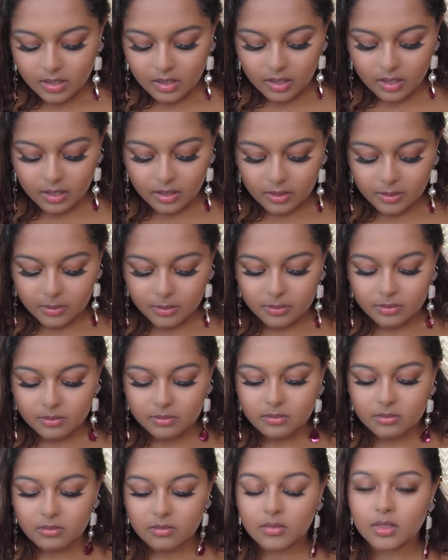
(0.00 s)
the
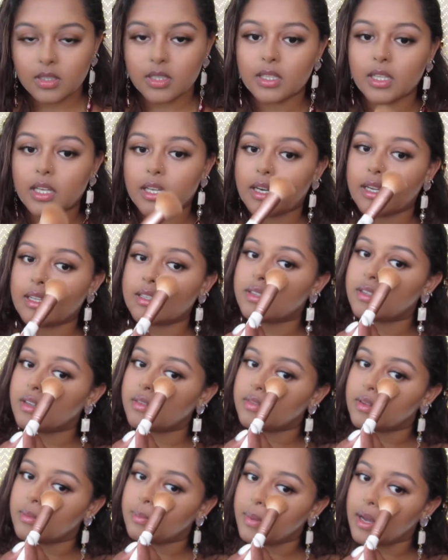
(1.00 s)
rest
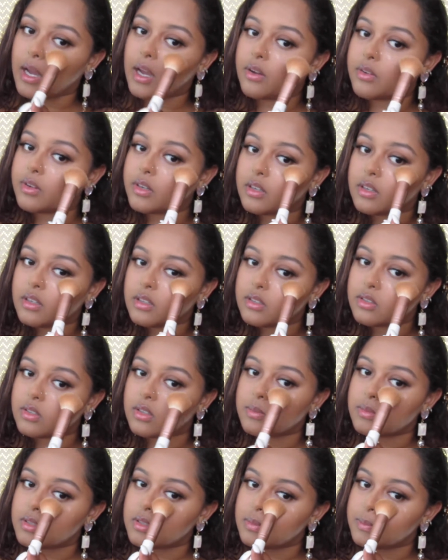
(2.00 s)
of the powder, so
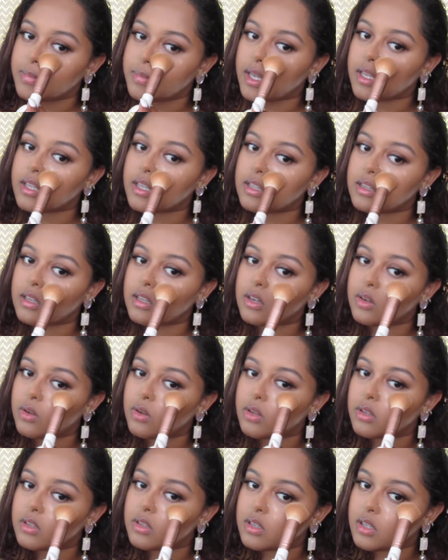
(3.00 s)
I'm just packing that
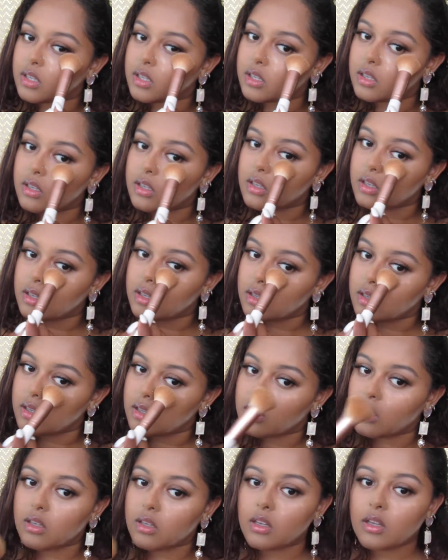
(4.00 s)
on there,
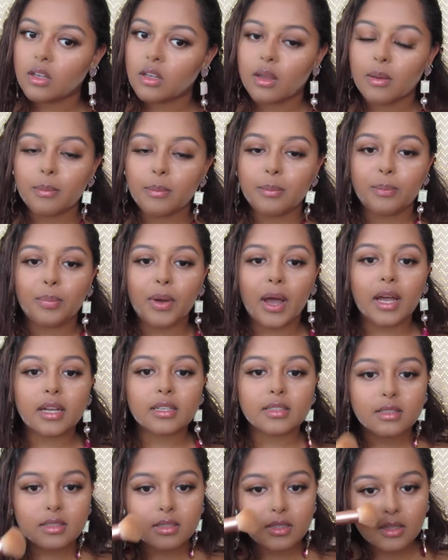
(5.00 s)

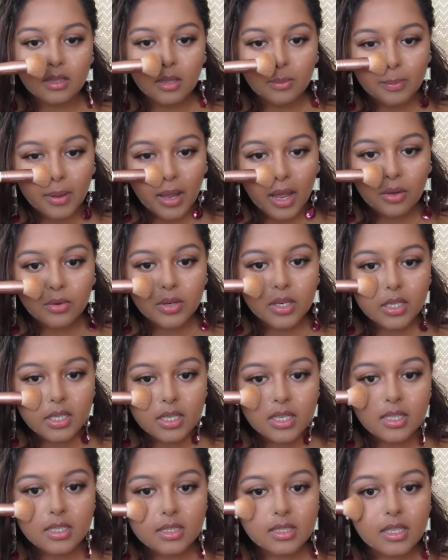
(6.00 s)
but the powder
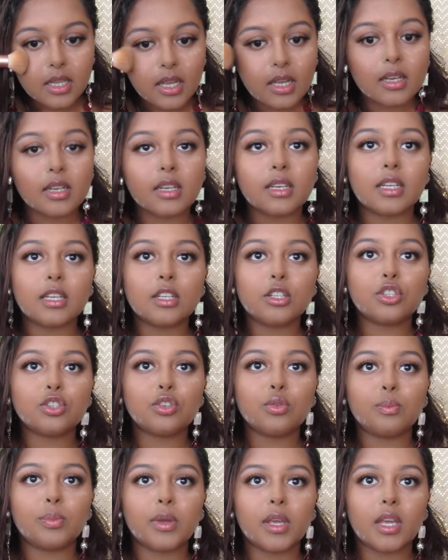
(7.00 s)
is there and it needs
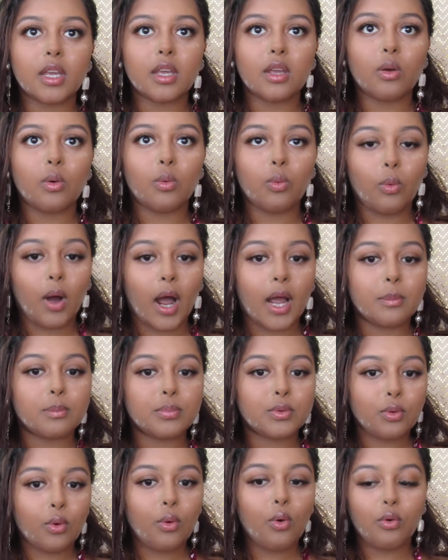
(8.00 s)
to be
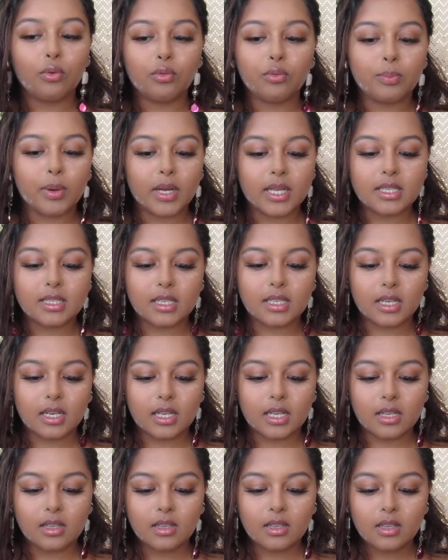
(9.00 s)
wiped off
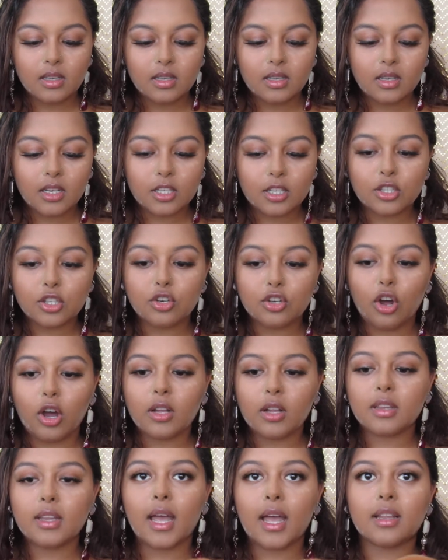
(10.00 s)
basically. It's
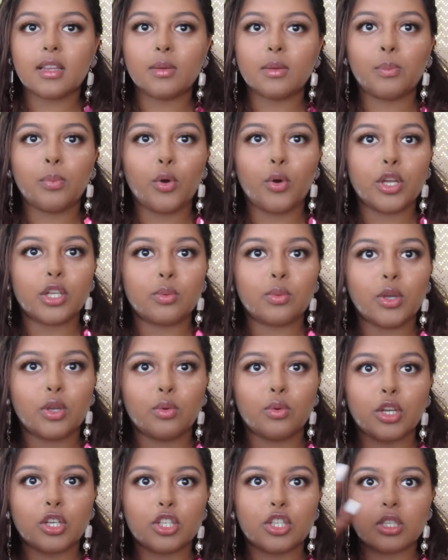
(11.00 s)
not at the point where
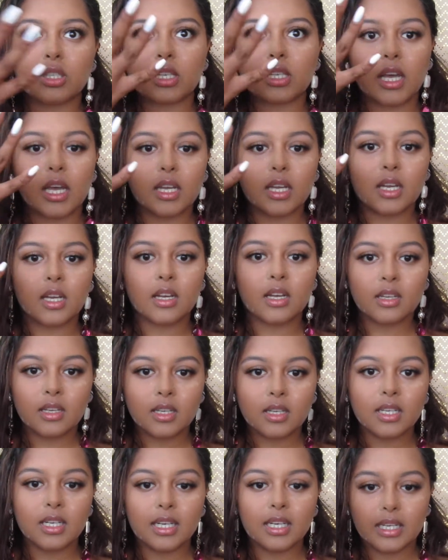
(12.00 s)
you can just like
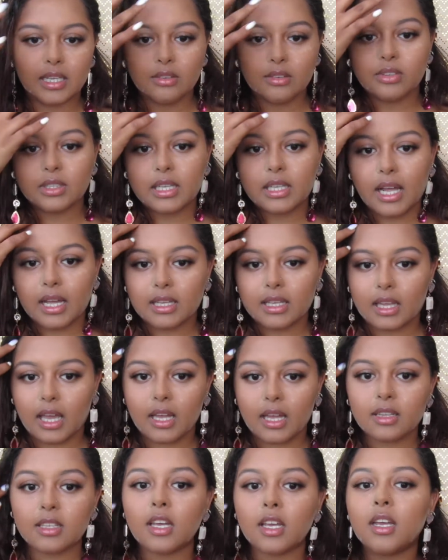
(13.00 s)
leave it like
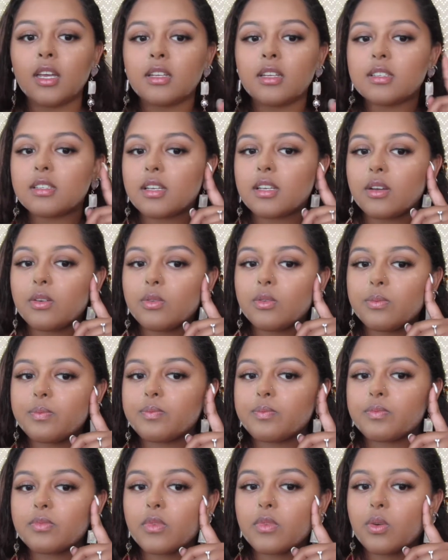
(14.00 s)
that. So
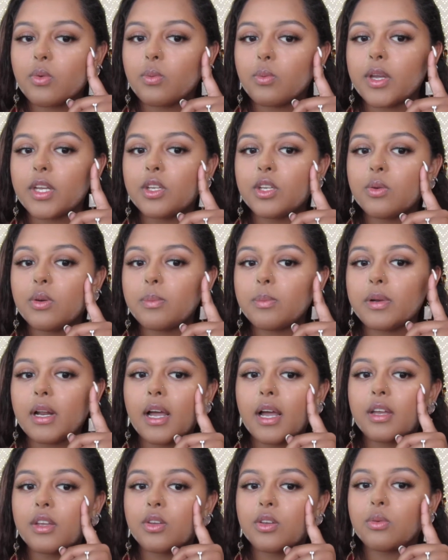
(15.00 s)
when you're
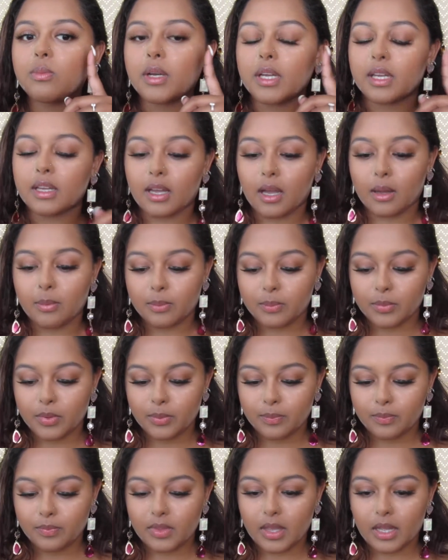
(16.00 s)
applying your makeup,
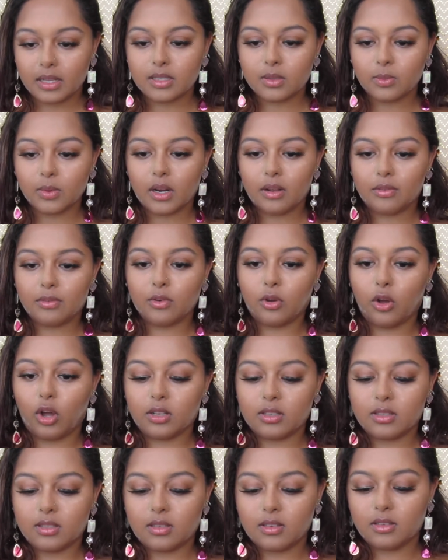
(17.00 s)
that's what I
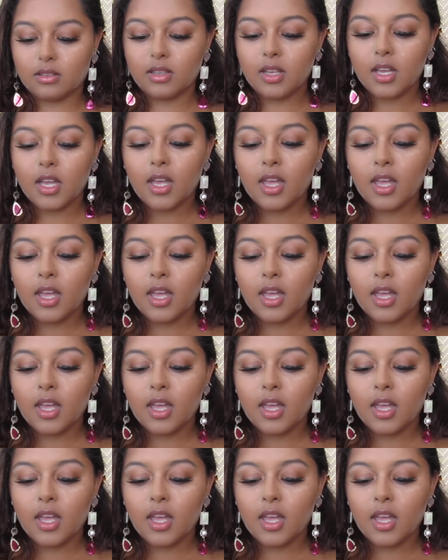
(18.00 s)
forgot still.